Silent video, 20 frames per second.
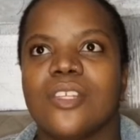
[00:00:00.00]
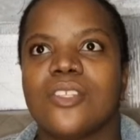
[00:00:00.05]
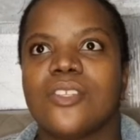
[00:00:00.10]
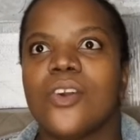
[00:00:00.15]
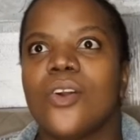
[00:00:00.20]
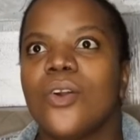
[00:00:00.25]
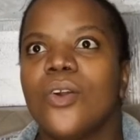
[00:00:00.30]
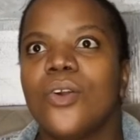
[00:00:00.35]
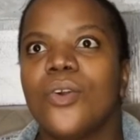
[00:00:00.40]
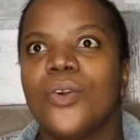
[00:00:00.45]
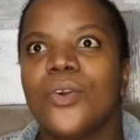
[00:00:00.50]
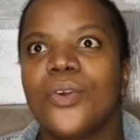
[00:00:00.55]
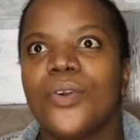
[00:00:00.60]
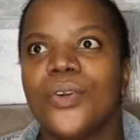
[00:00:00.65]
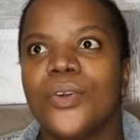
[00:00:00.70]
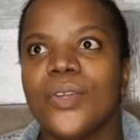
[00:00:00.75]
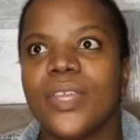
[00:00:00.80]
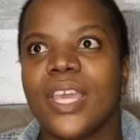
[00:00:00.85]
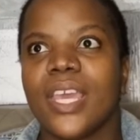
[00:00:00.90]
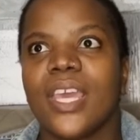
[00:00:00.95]

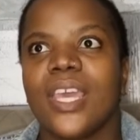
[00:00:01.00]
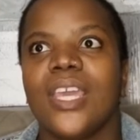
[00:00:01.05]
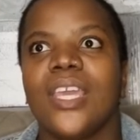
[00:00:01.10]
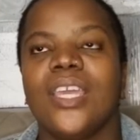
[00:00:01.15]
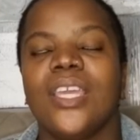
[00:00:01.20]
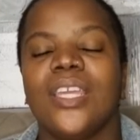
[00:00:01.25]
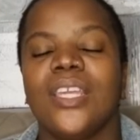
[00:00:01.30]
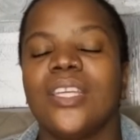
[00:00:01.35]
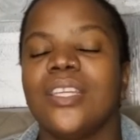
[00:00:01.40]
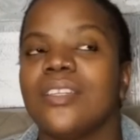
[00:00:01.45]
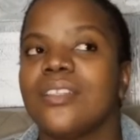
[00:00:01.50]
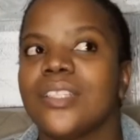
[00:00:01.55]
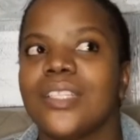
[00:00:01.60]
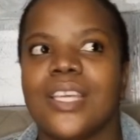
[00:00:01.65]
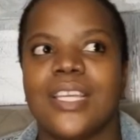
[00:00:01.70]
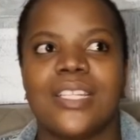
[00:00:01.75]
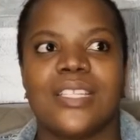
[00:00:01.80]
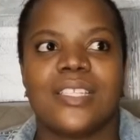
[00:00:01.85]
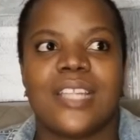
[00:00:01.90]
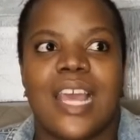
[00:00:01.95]
So okay,
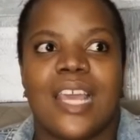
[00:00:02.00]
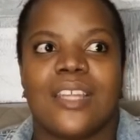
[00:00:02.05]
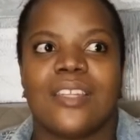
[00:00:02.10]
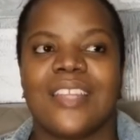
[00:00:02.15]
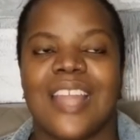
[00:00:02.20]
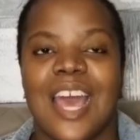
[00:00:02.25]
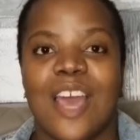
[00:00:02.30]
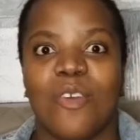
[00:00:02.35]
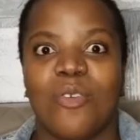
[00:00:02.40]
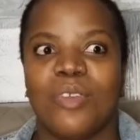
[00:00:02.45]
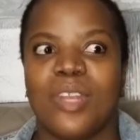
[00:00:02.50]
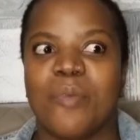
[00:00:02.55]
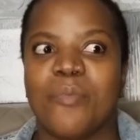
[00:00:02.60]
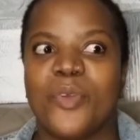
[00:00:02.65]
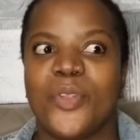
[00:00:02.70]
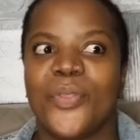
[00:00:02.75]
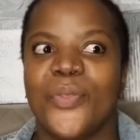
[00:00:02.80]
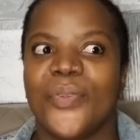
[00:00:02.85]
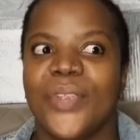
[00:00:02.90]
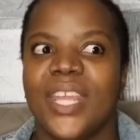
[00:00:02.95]
that's like now
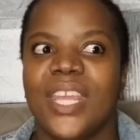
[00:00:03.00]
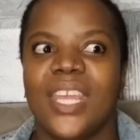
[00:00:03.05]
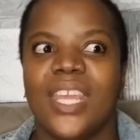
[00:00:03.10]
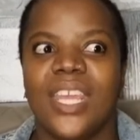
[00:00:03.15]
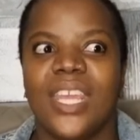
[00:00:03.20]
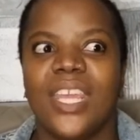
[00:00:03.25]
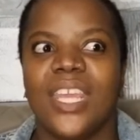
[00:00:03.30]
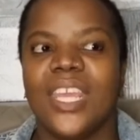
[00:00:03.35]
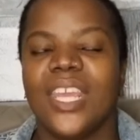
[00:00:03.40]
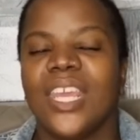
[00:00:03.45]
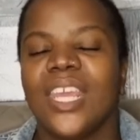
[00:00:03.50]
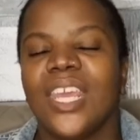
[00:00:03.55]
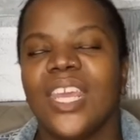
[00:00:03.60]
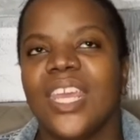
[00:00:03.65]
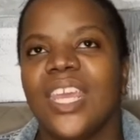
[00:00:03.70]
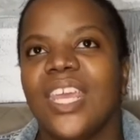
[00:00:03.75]
number three.